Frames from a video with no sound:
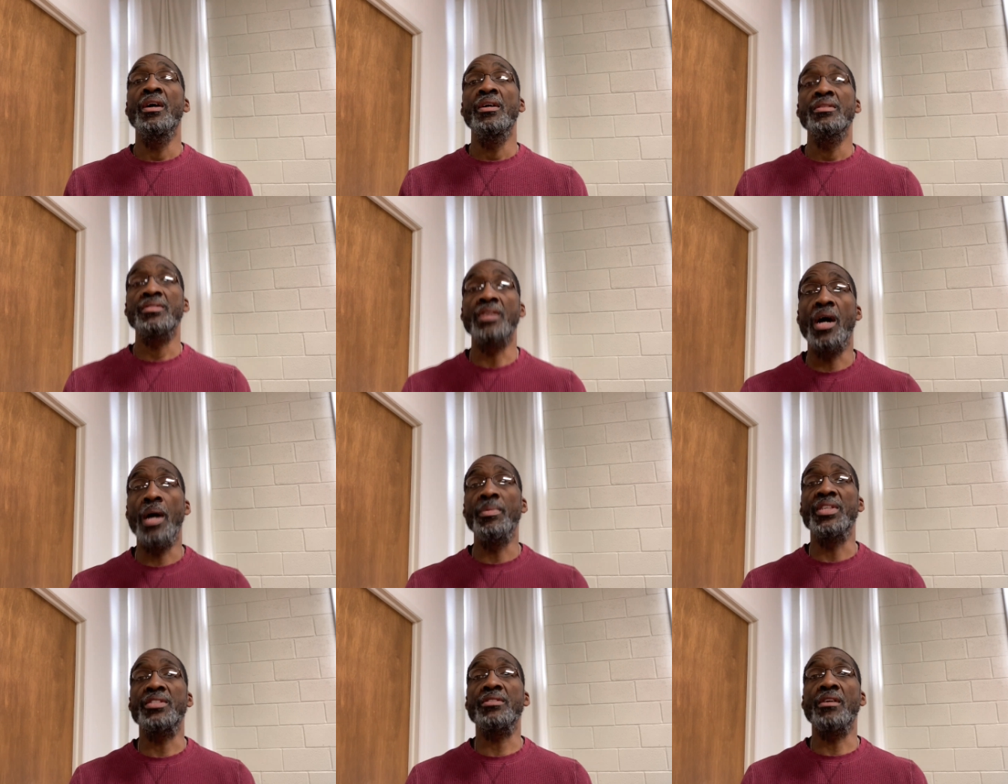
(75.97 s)

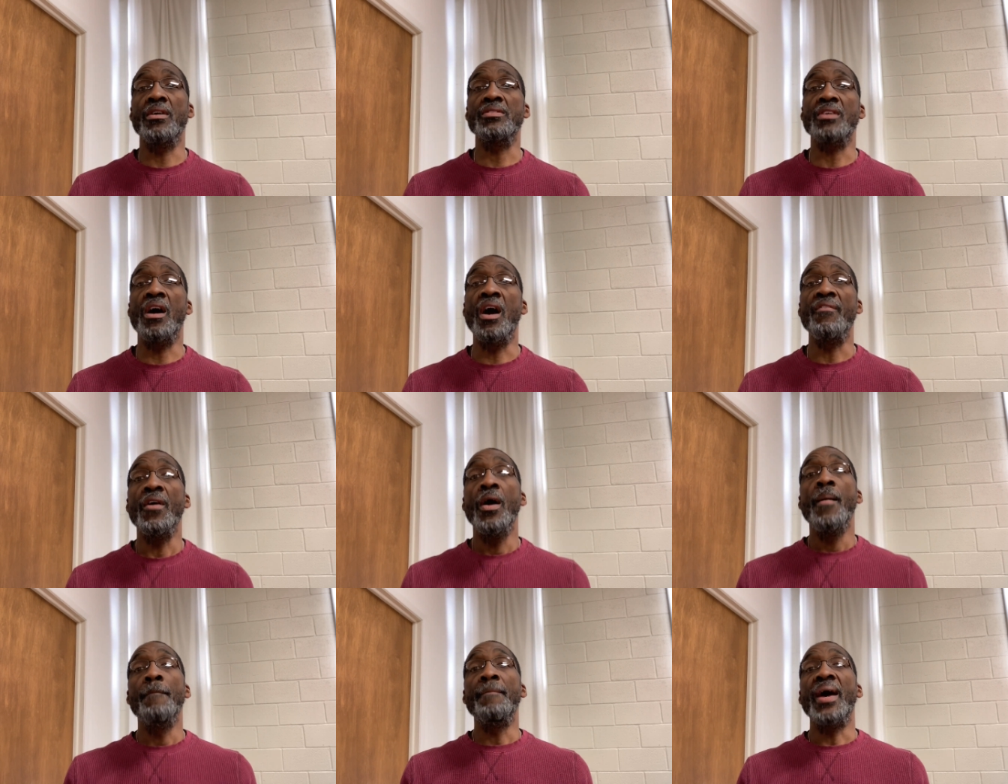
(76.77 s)
psalm, it starts off,
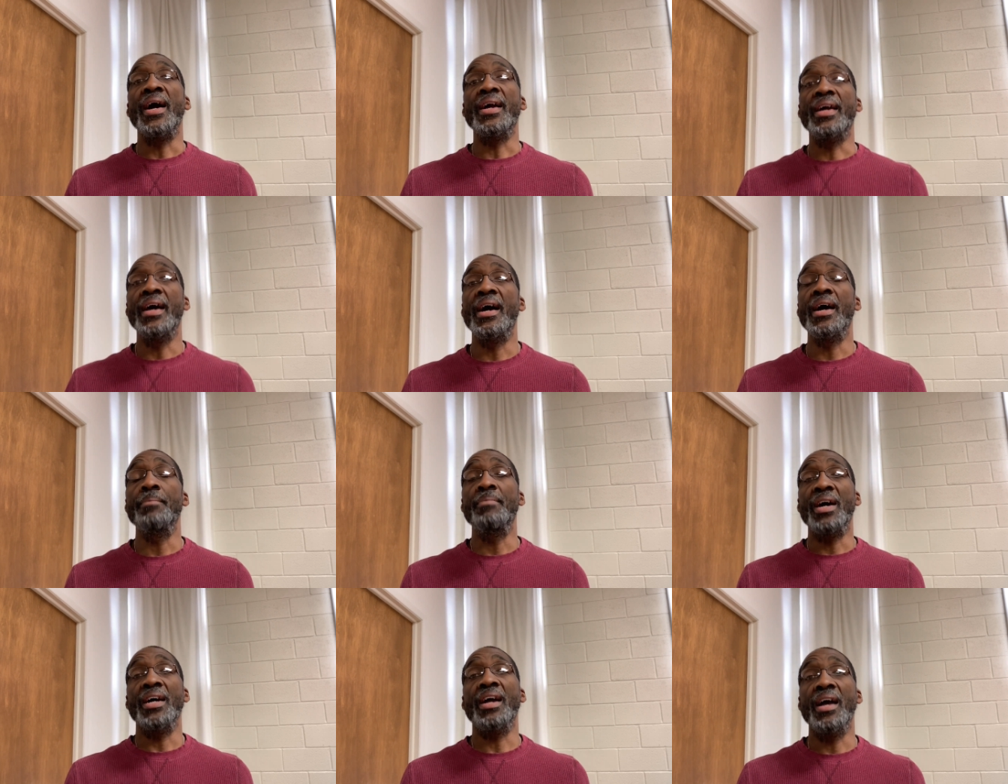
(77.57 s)
my
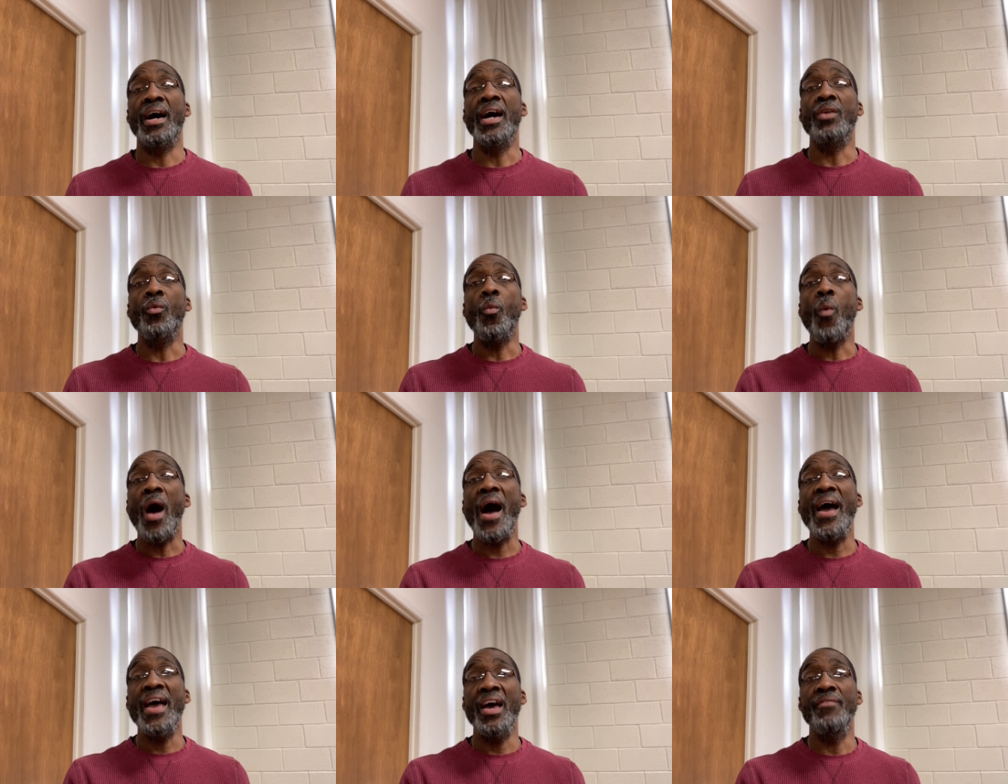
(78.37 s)
God,
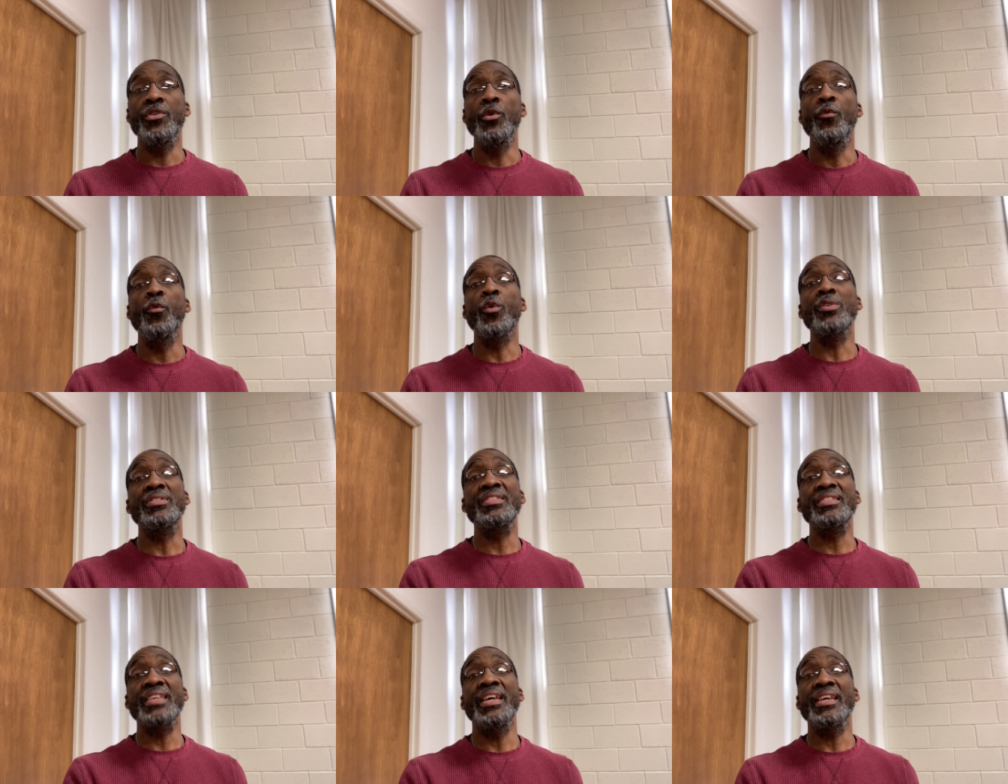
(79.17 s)
why have you
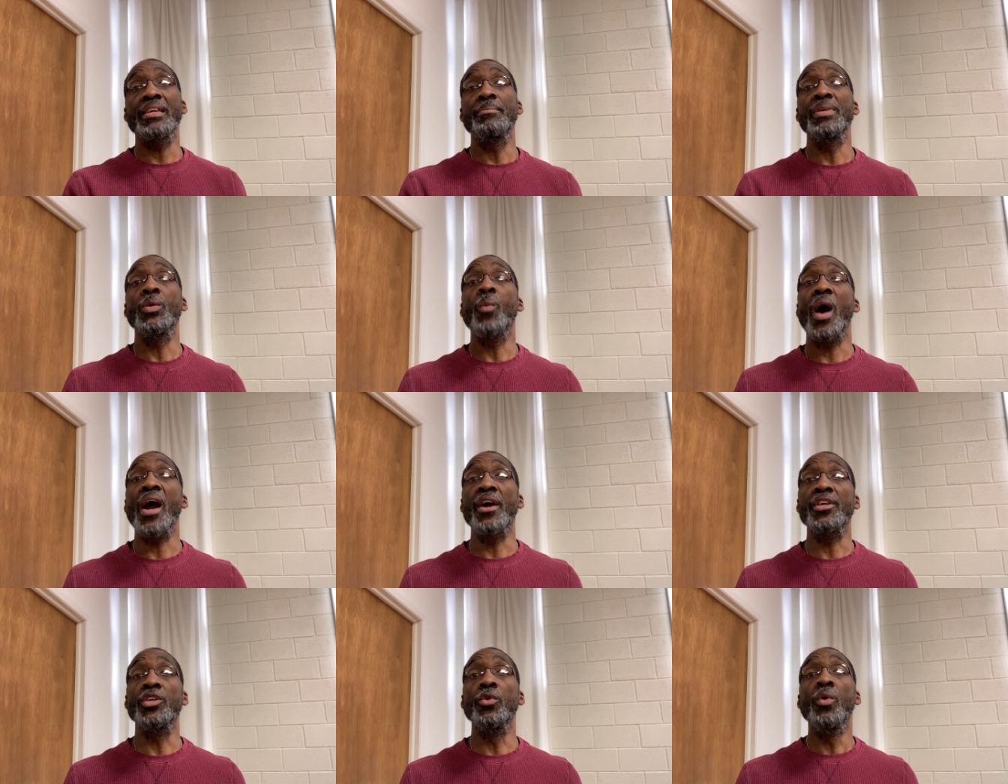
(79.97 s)
forsaken me? Why
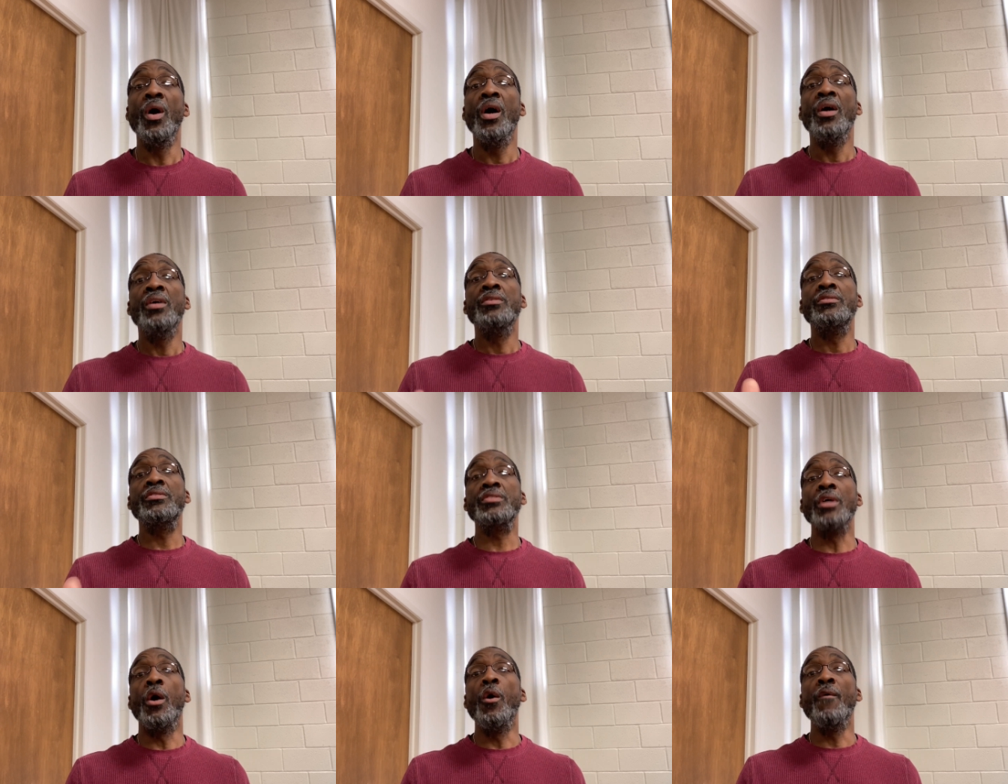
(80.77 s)
are you
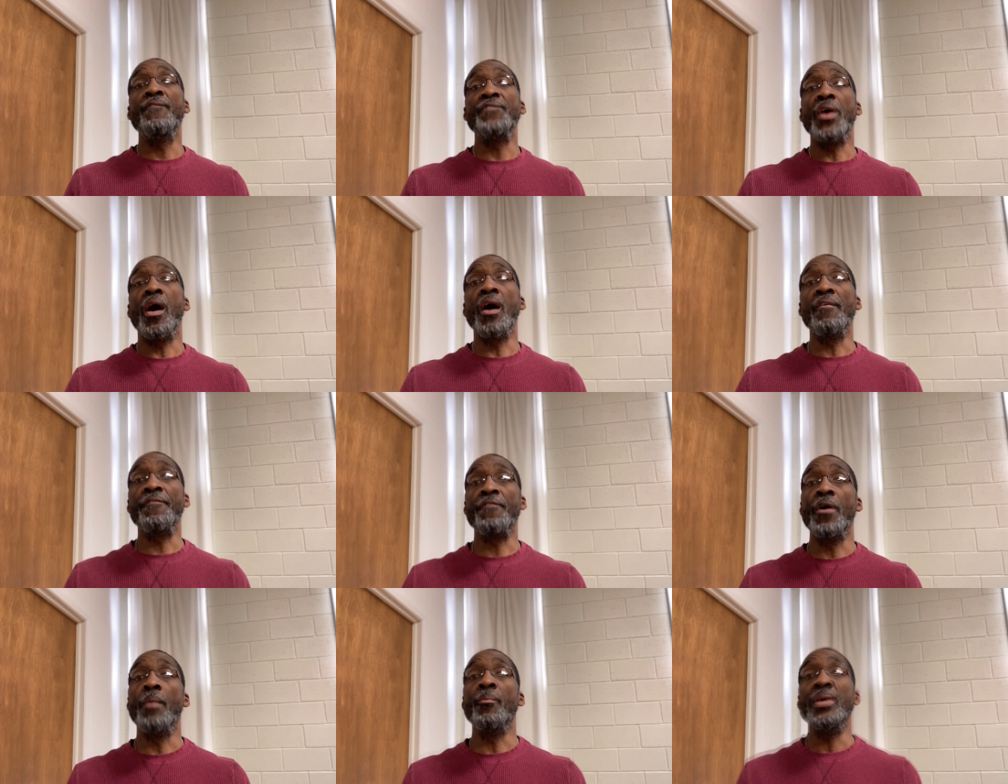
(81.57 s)
so far
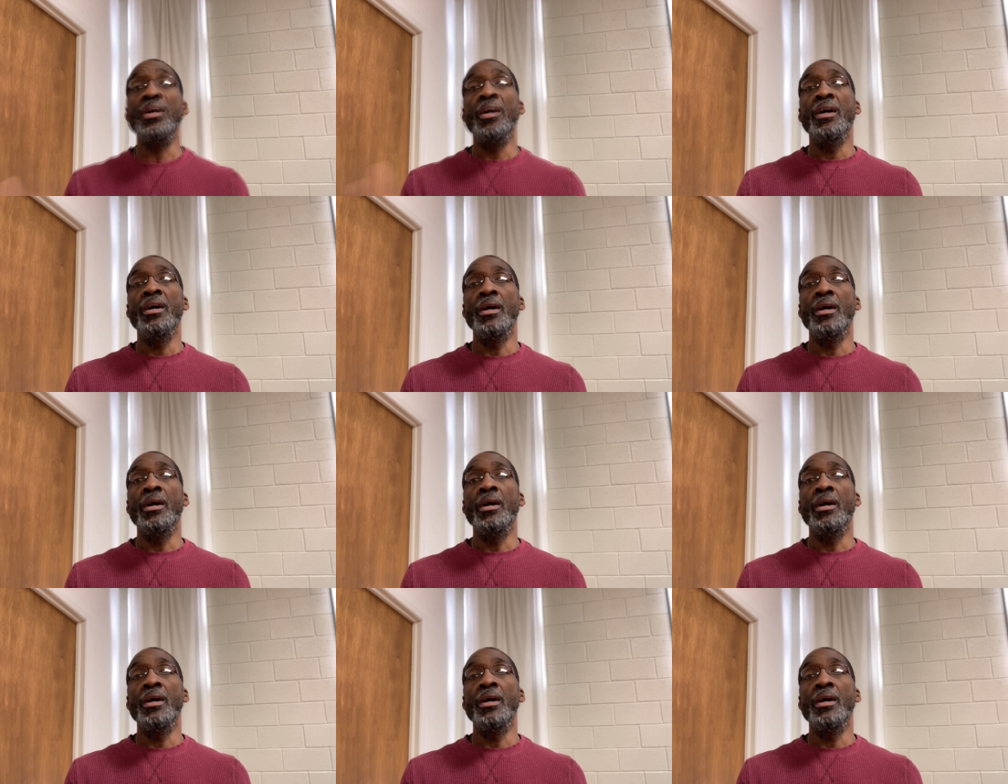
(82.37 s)
from me?